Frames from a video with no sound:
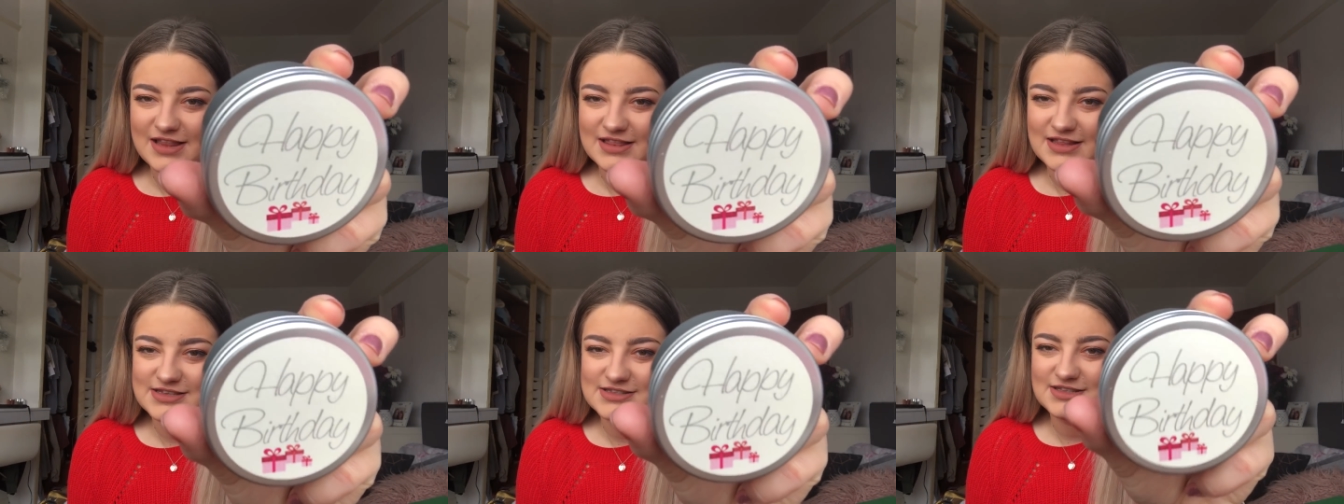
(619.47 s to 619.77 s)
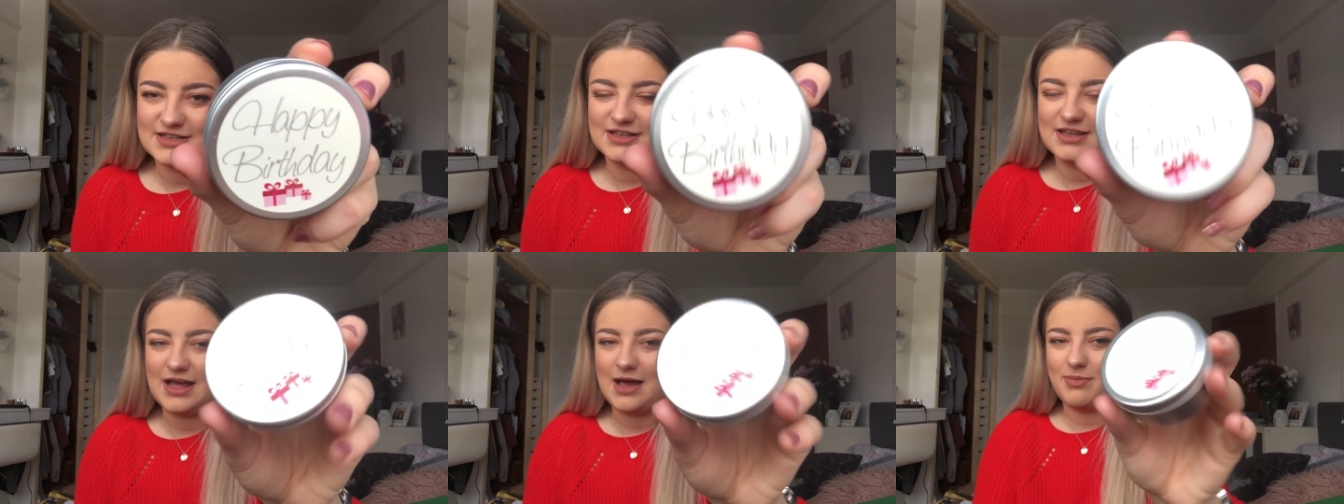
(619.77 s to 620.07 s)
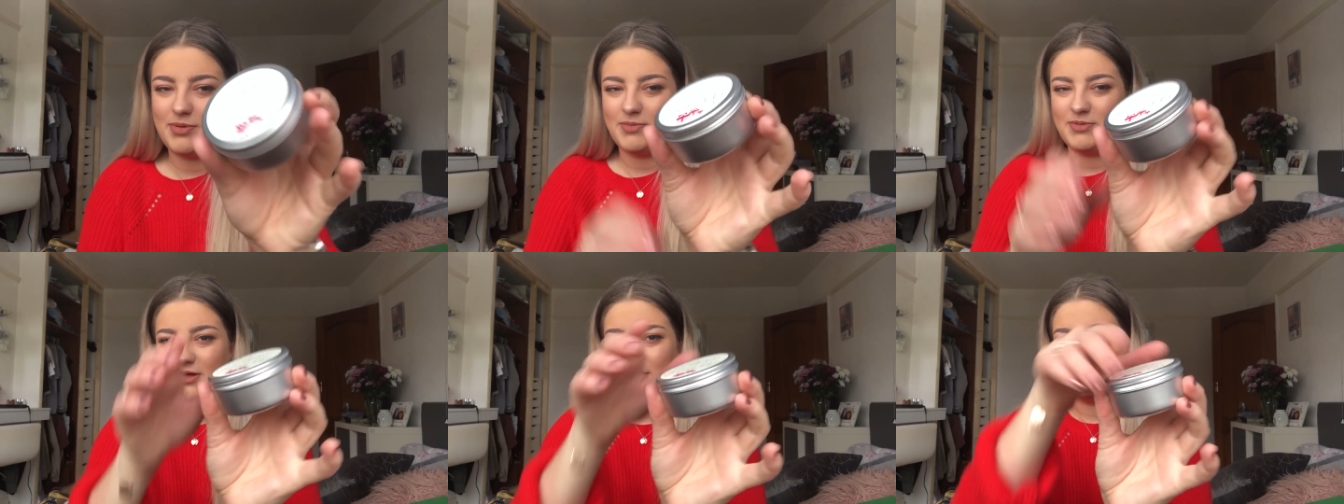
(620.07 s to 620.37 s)
this little
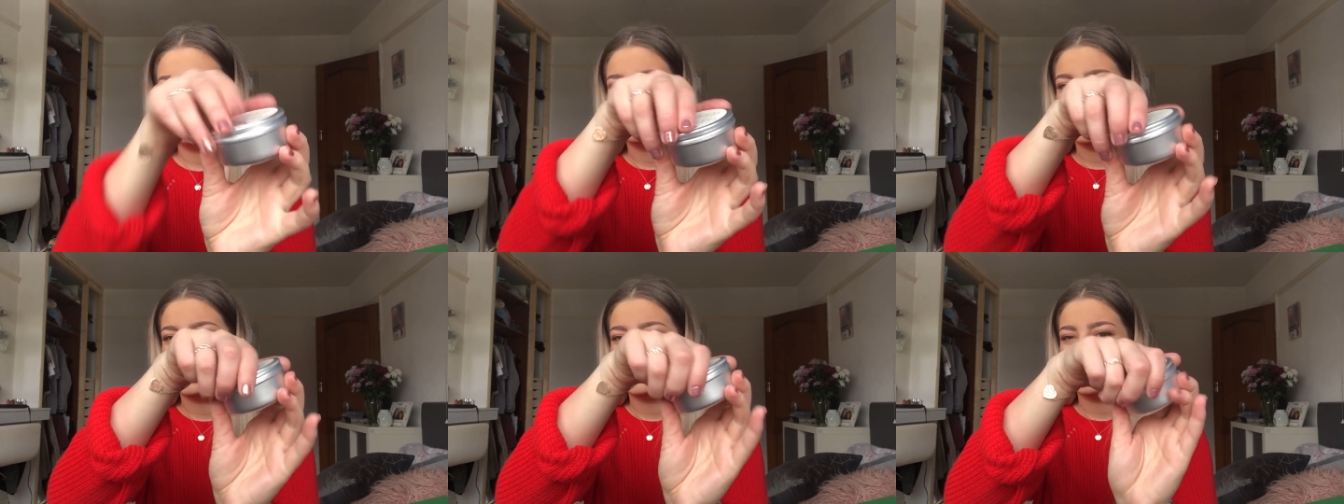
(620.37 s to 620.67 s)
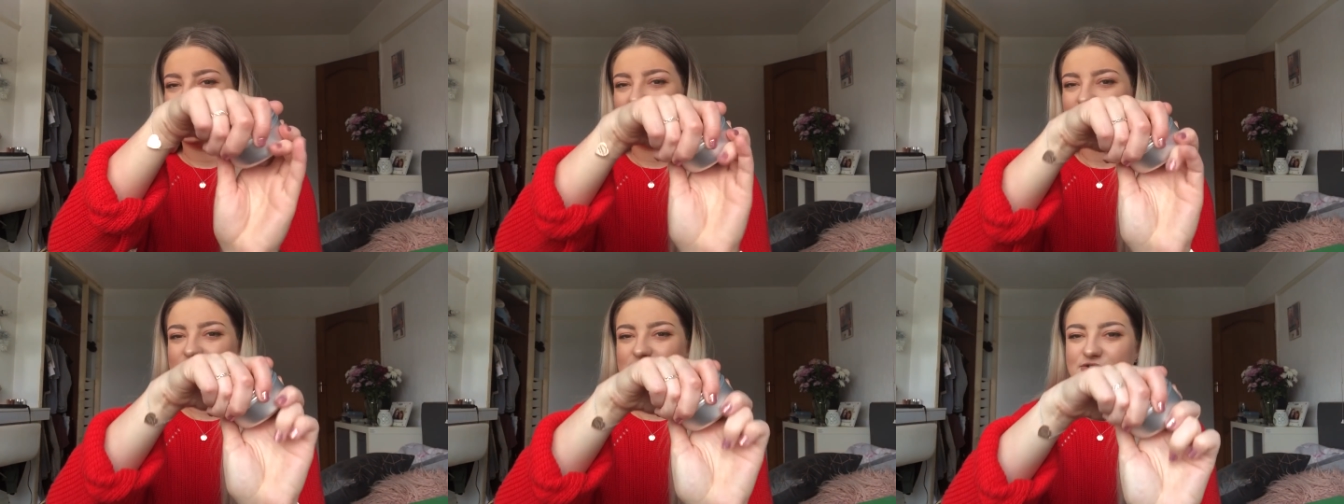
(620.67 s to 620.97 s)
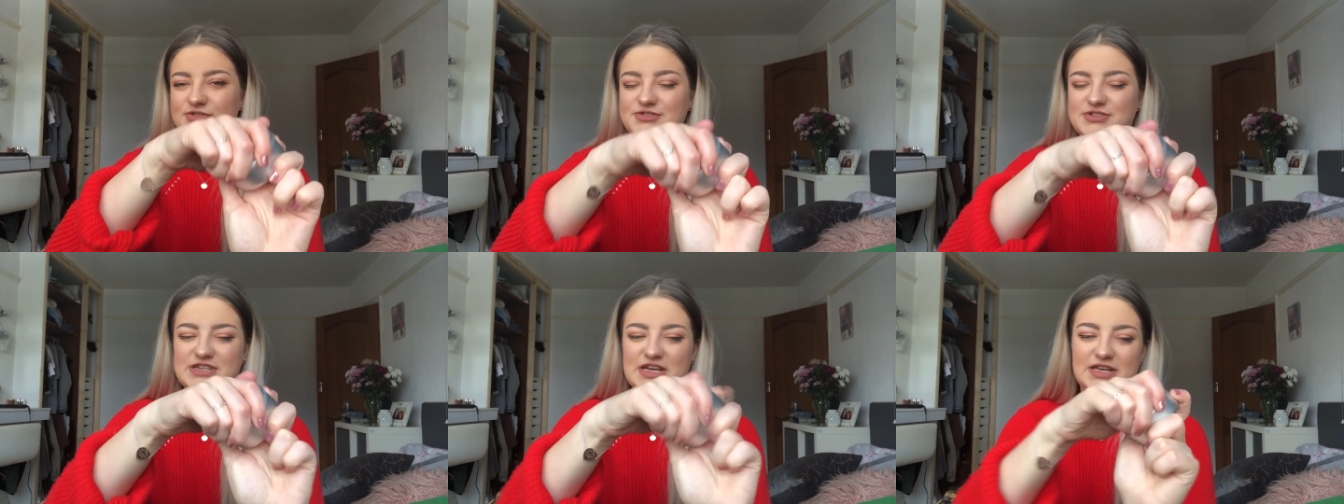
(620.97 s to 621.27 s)
happy birthday
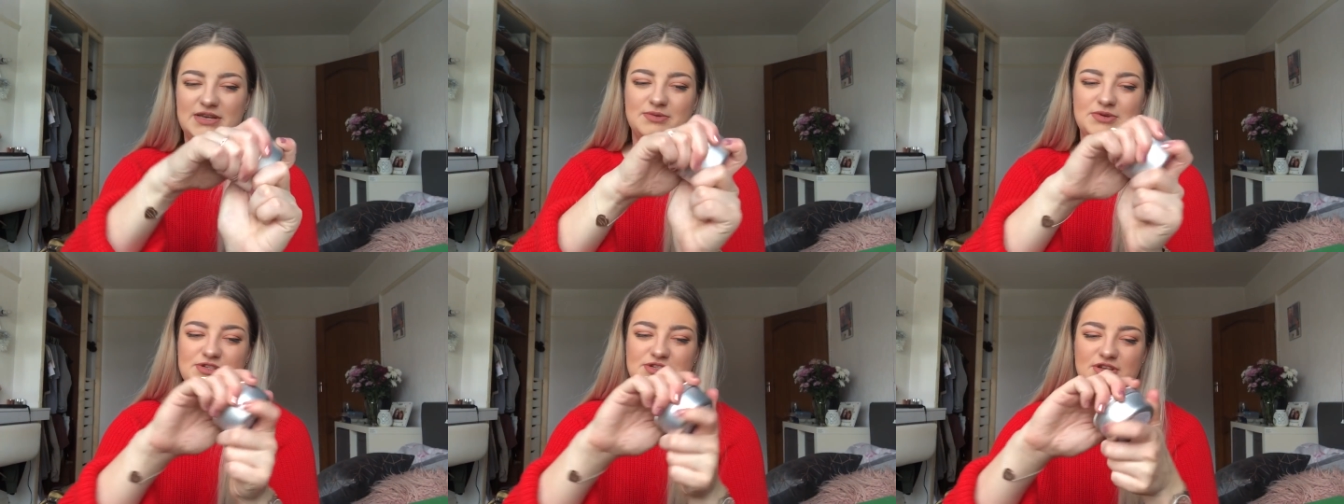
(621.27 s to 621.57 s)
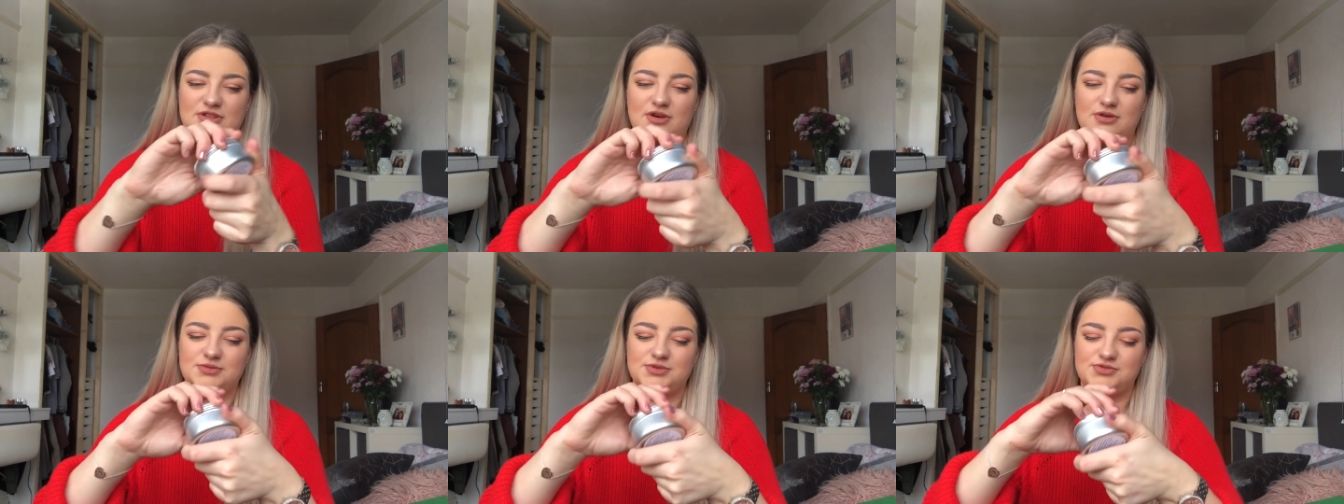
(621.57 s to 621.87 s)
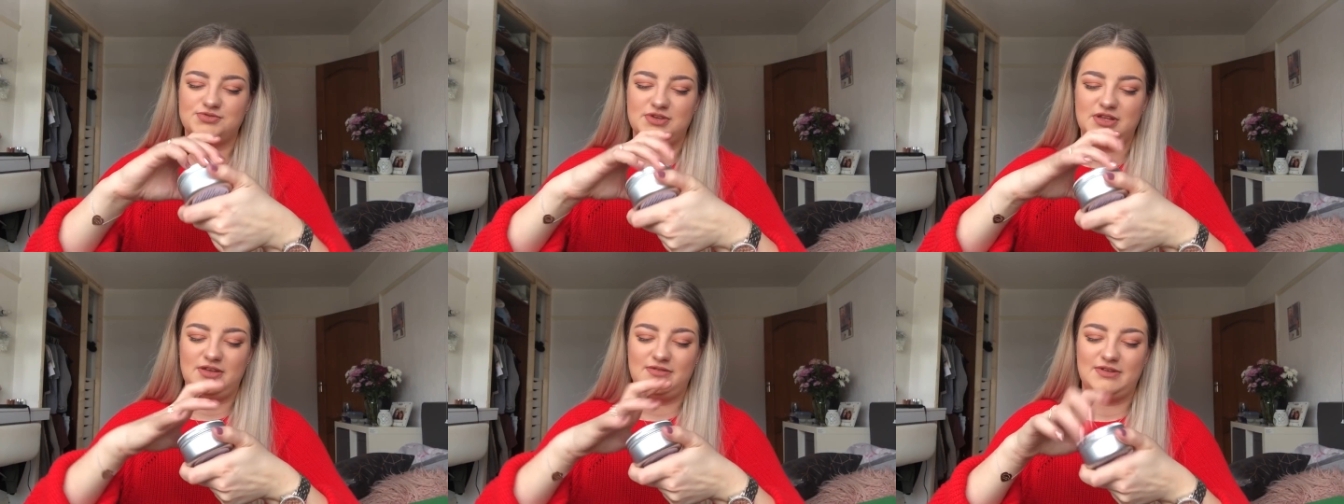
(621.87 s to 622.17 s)
candle tin, which I thought
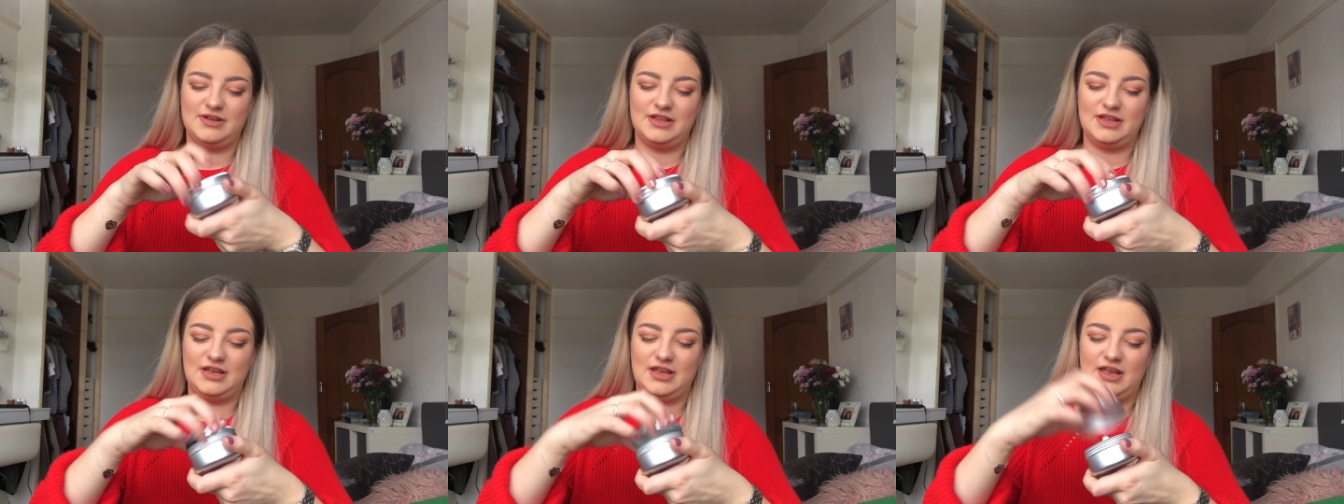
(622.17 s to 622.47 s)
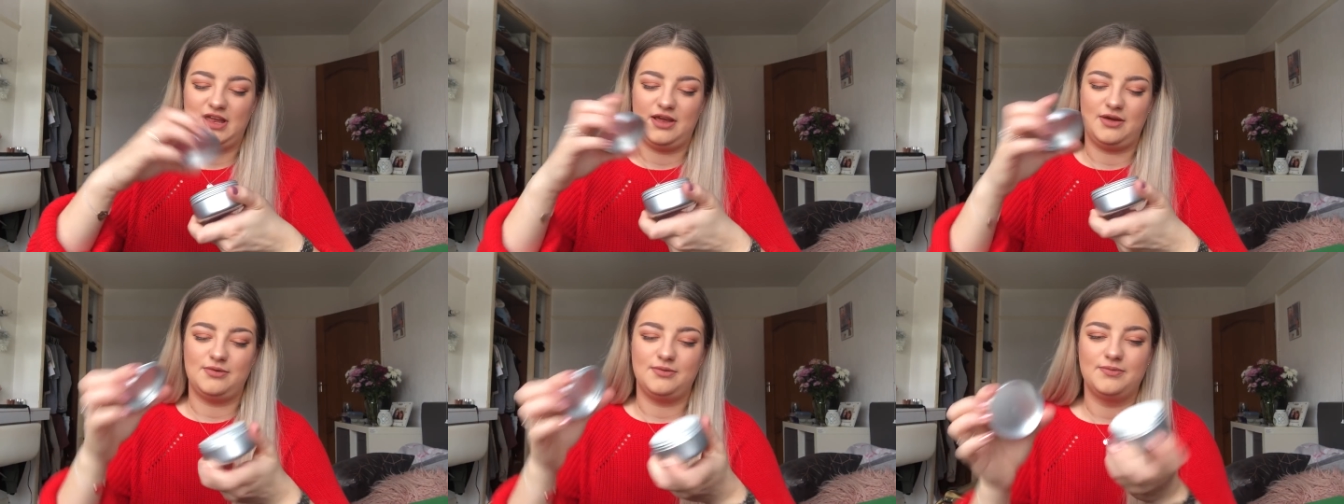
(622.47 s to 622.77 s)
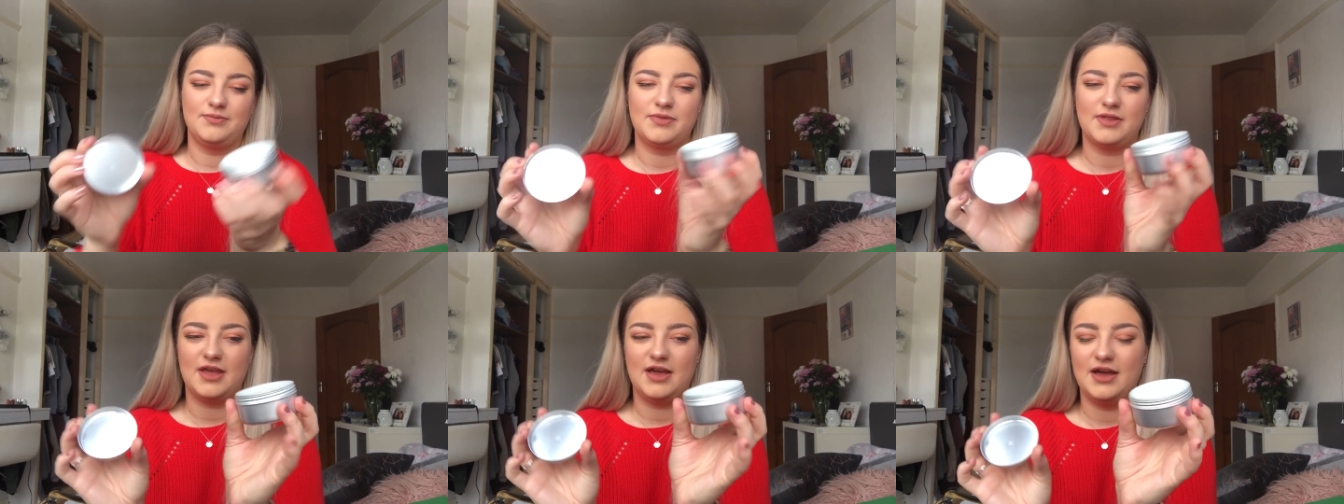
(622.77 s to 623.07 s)
was really, really cute.